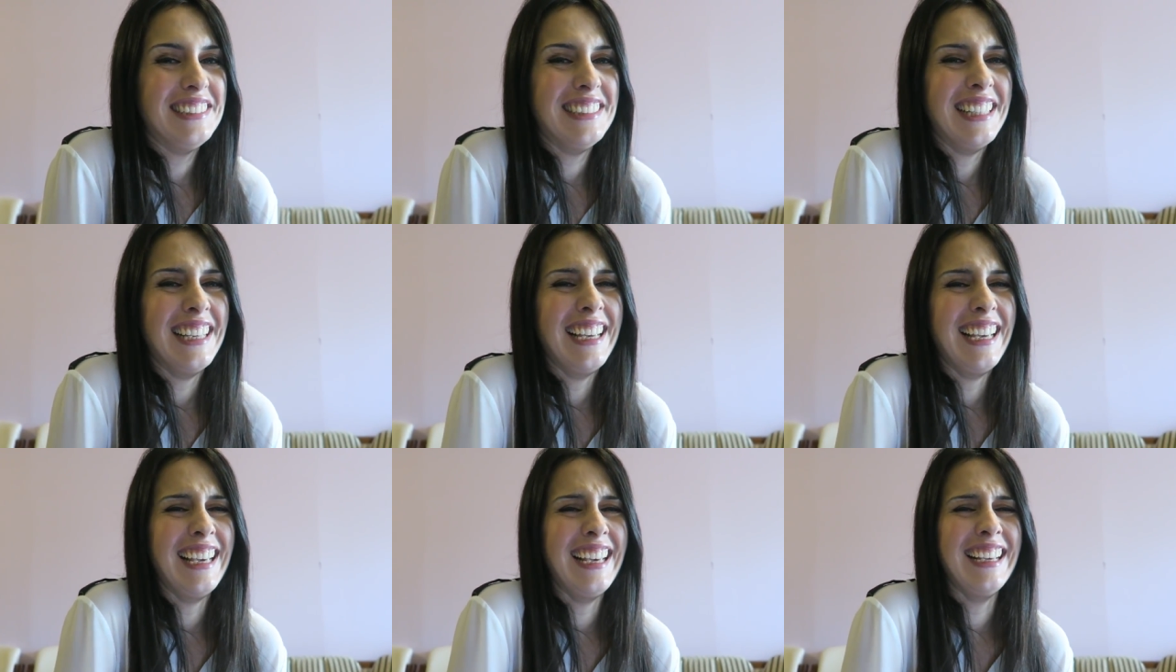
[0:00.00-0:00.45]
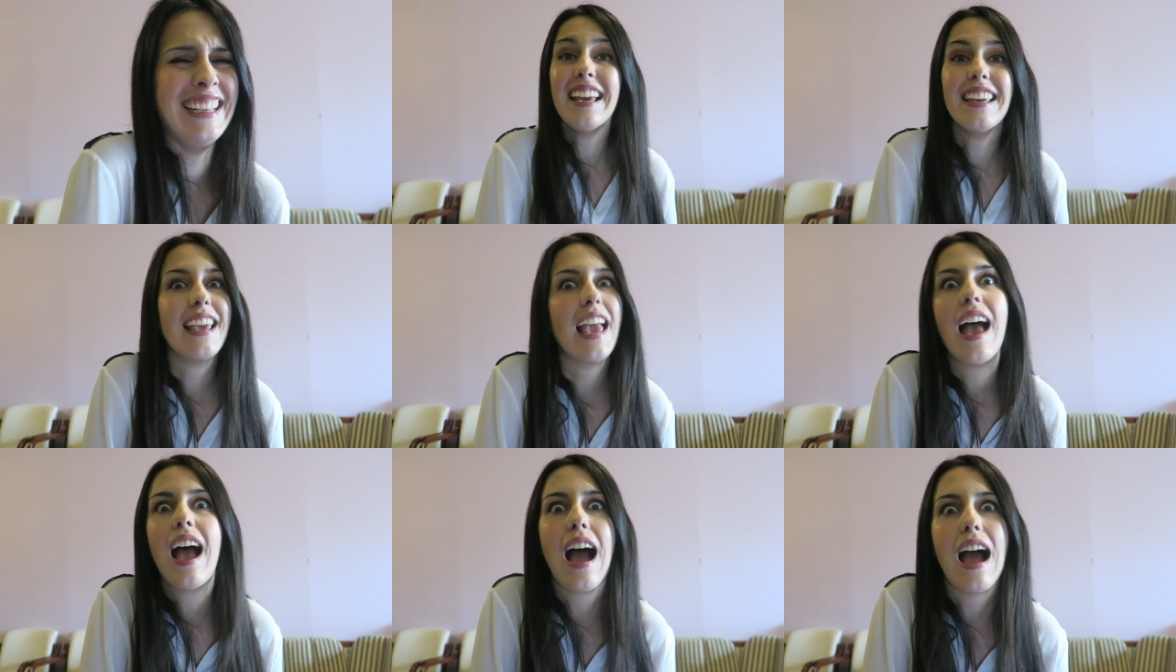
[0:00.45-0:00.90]
saying
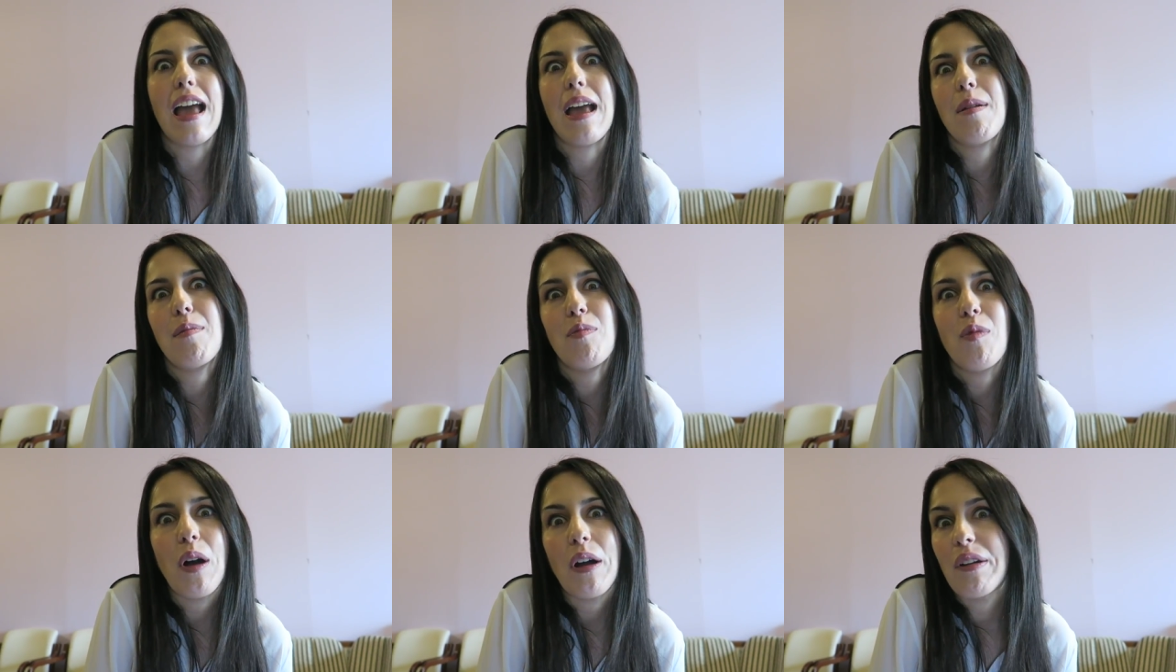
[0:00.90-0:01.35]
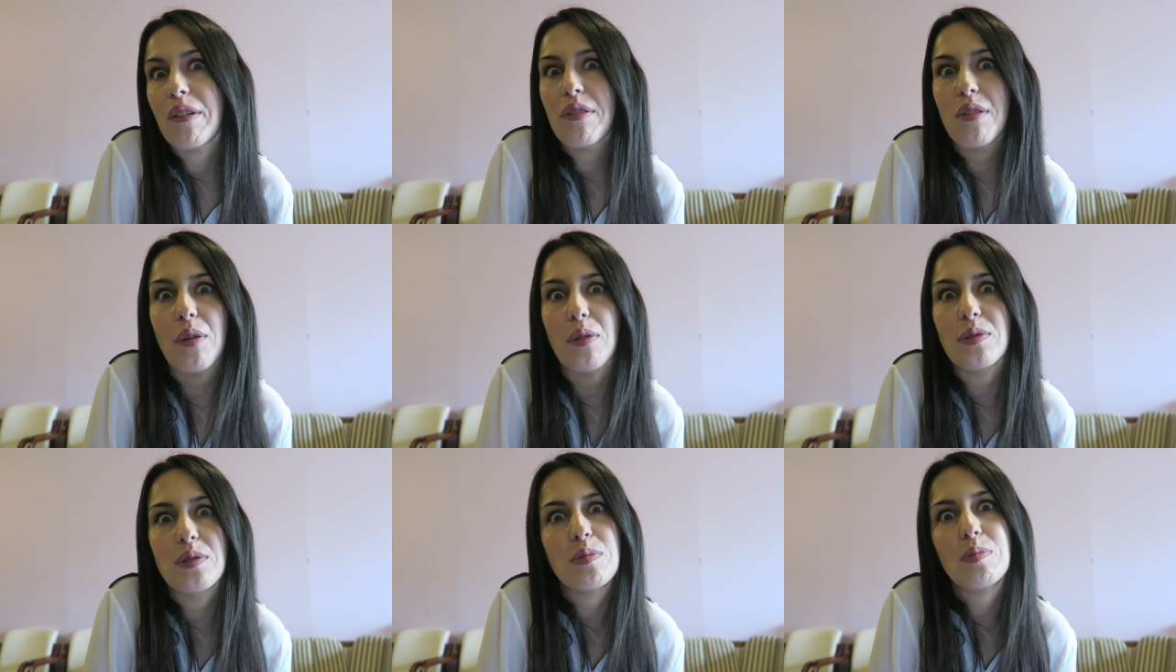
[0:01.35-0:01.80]
yeah, I am one
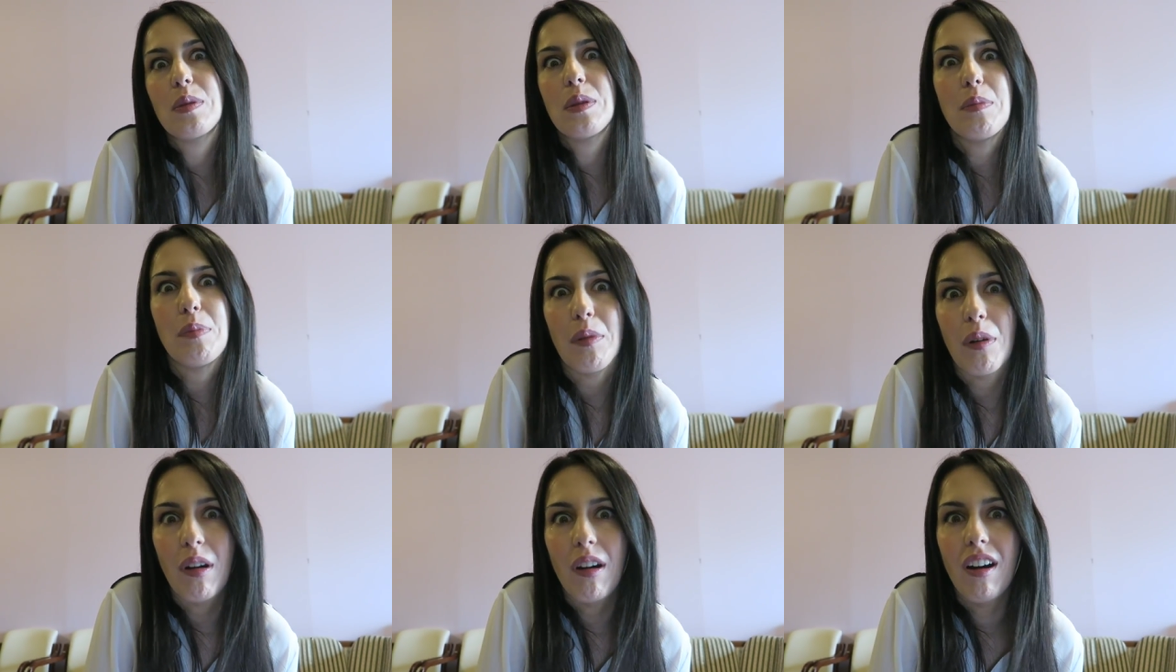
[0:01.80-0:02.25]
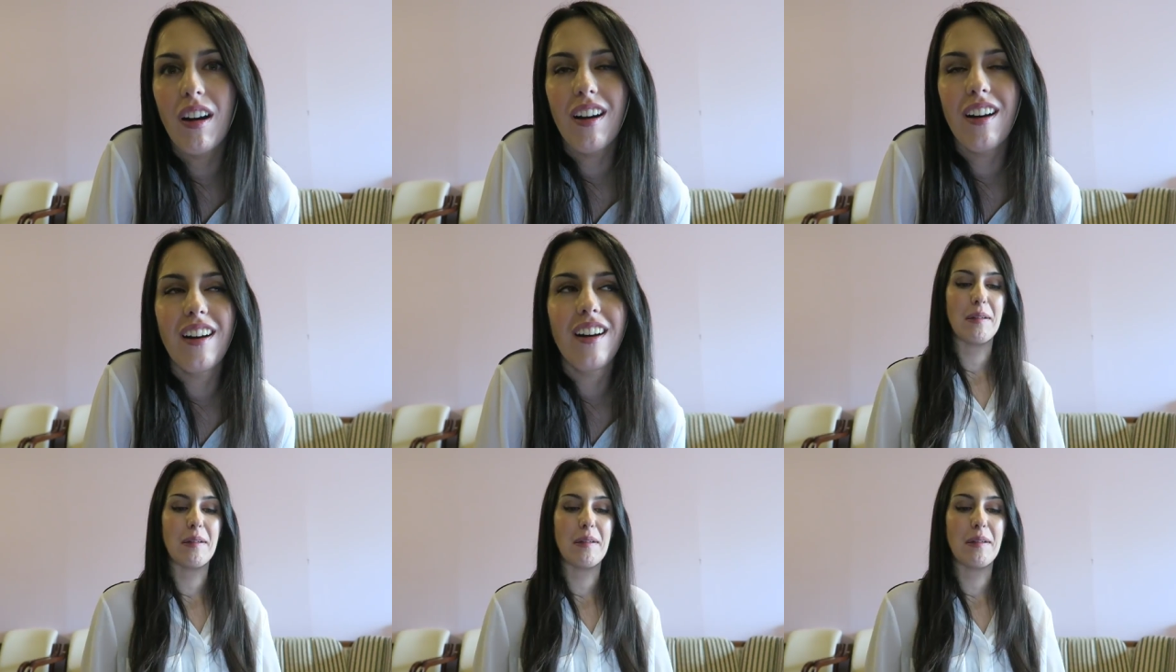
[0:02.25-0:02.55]
of those people.